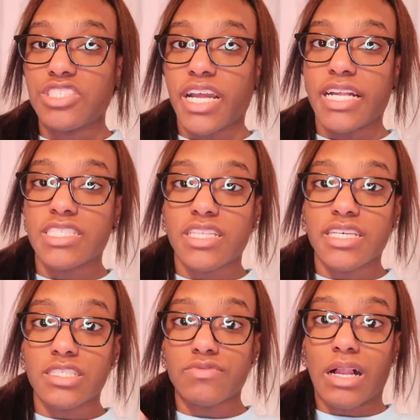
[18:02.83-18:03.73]
change
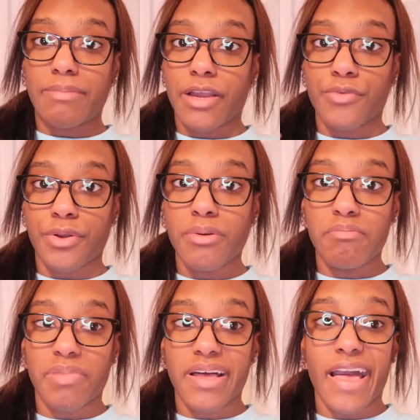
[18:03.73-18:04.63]
things around my
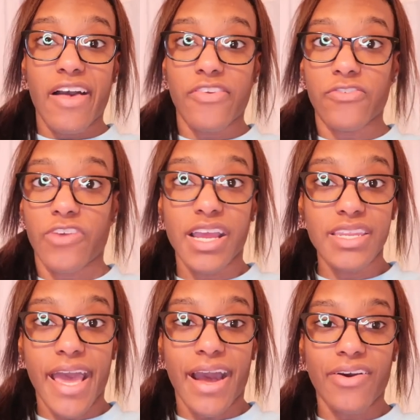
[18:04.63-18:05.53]
room, but as right
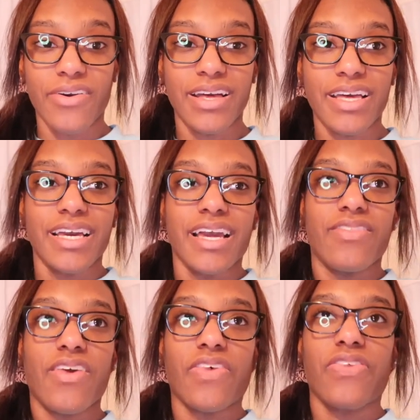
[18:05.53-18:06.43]
now,
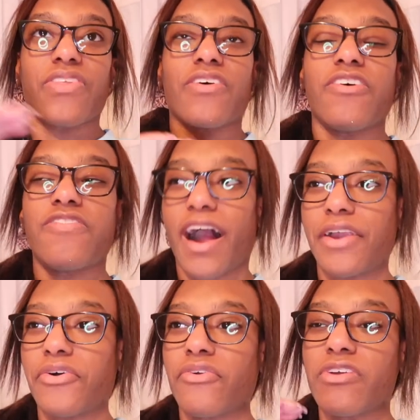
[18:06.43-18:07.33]
this is the
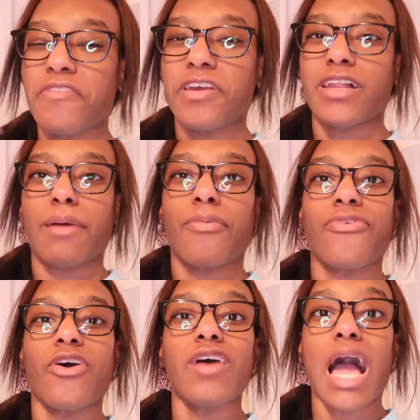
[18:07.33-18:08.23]
final reveal and I'm
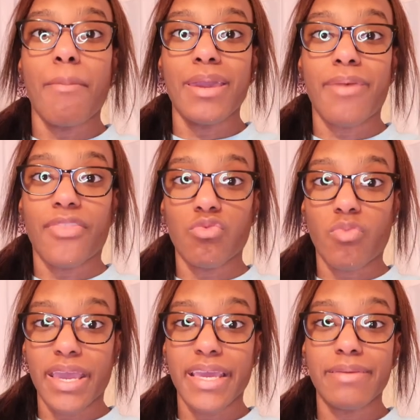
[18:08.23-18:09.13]
so happy about the
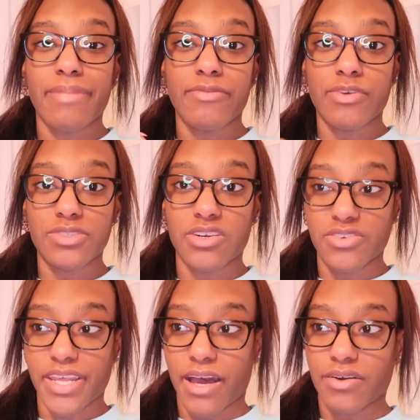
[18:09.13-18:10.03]
way my room
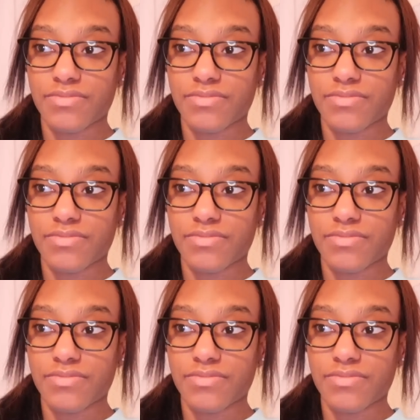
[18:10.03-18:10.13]
turned out.